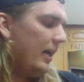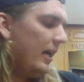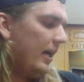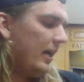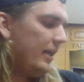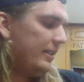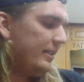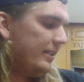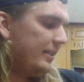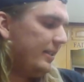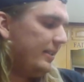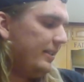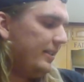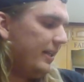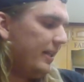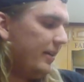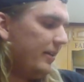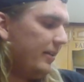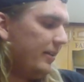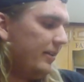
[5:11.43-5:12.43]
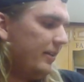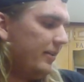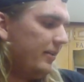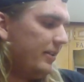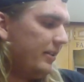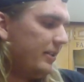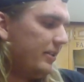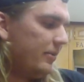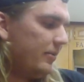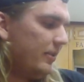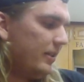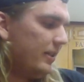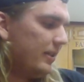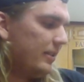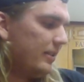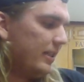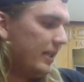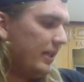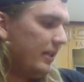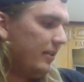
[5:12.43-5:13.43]
I see Tara near the
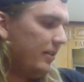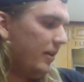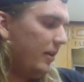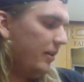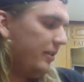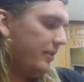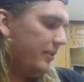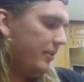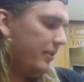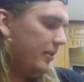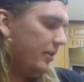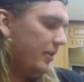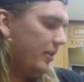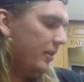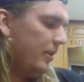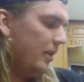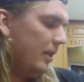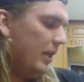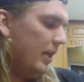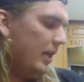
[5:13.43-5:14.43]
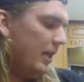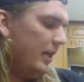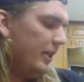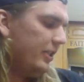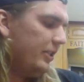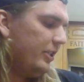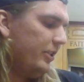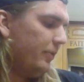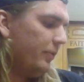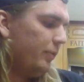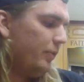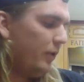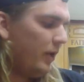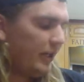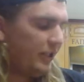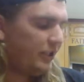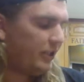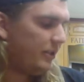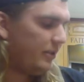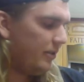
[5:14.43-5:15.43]
swings and call to her. She
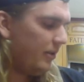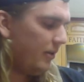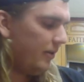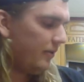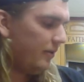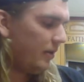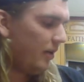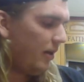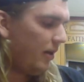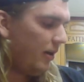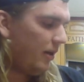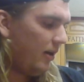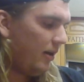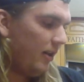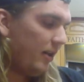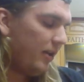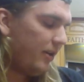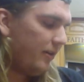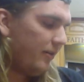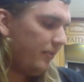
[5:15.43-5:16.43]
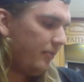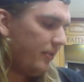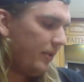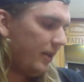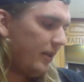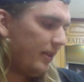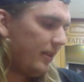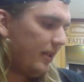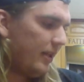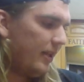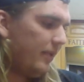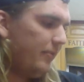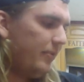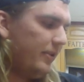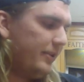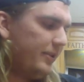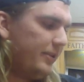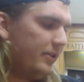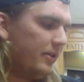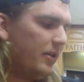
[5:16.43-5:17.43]
rushes over, all out of breath, and
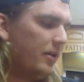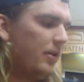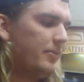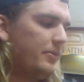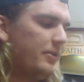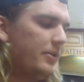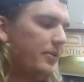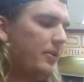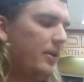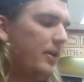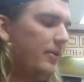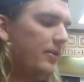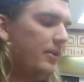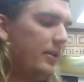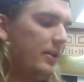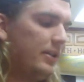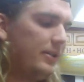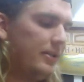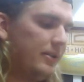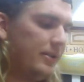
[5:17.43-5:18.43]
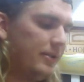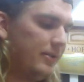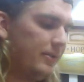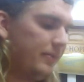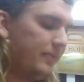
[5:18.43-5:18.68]
puts her arms around us.